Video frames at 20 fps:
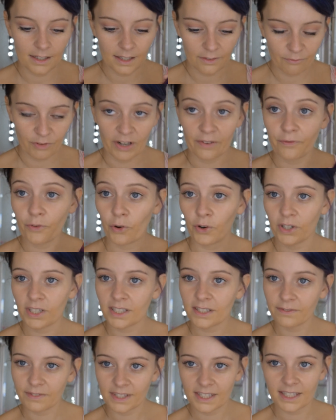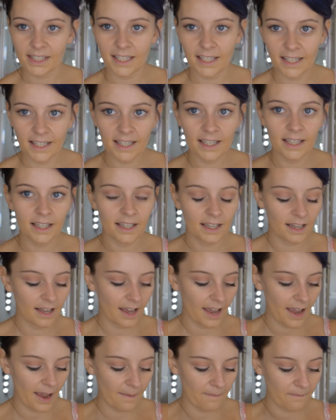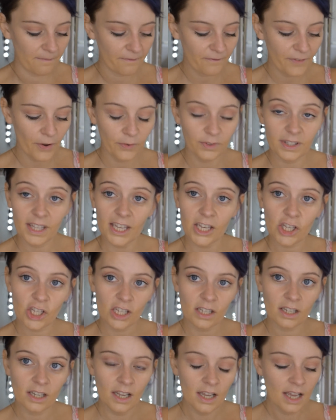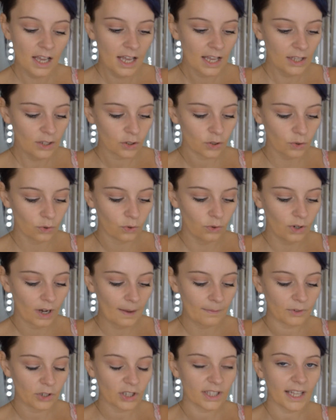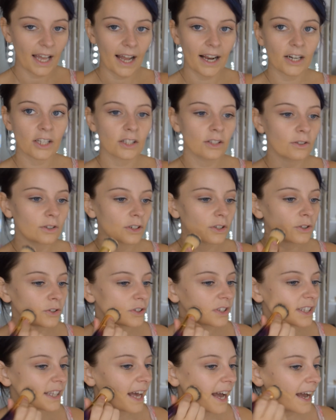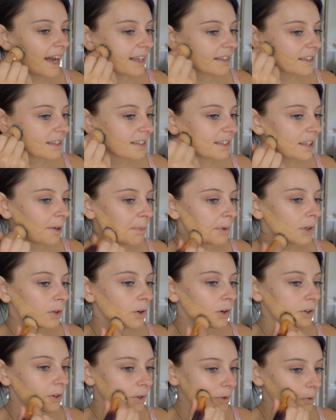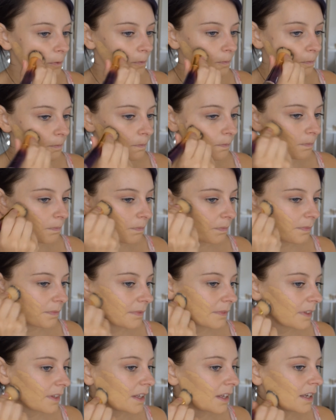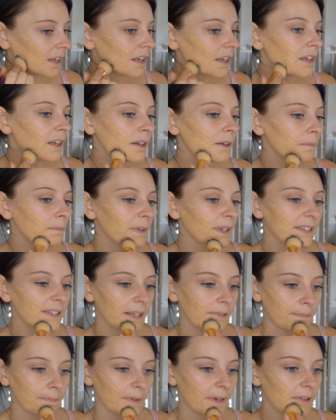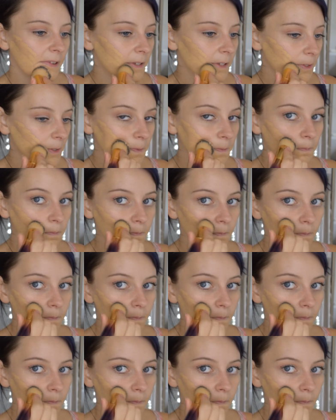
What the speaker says: Rainforest of the Sea foundation. So I'm just actually going to use that to stipple on my skin base.